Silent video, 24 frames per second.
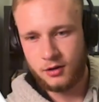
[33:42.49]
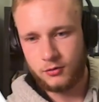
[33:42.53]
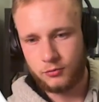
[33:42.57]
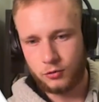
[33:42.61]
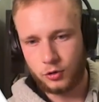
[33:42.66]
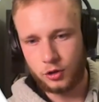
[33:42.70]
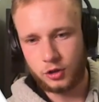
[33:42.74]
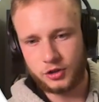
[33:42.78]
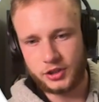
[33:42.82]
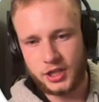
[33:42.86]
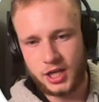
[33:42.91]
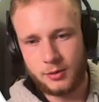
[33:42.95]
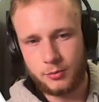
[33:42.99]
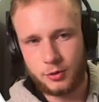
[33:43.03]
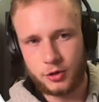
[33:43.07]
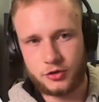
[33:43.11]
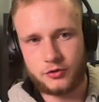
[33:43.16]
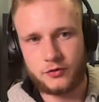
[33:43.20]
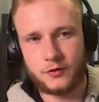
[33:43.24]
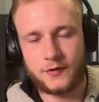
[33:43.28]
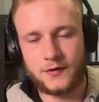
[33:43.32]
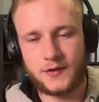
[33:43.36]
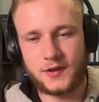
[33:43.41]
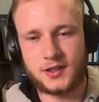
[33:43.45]
Royal Neighbors
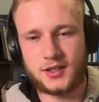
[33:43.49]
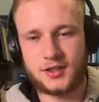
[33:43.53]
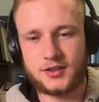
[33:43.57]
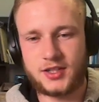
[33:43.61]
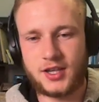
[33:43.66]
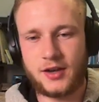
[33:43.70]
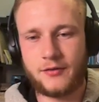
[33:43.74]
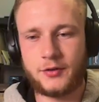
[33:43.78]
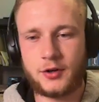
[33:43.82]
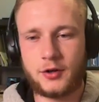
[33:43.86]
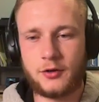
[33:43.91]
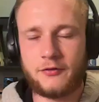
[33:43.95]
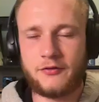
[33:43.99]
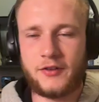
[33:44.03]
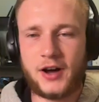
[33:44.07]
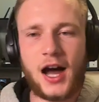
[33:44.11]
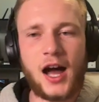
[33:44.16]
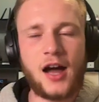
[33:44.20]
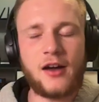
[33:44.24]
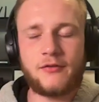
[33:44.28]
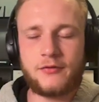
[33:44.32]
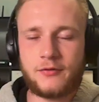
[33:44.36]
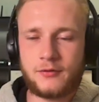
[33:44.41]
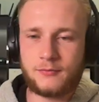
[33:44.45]
for
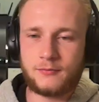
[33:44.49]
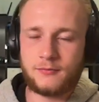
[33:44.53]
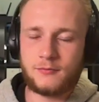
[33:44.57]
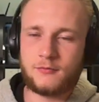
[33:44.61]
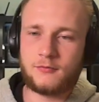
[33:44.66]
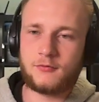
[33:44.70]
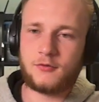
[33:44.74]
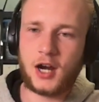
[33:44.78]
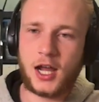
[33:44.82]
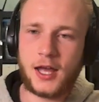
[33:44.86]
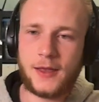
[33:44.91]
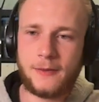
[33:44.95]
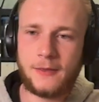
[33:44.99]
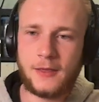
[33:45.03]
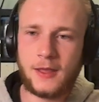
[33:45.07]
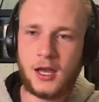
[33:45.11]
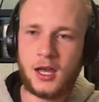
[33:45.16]
5705, right?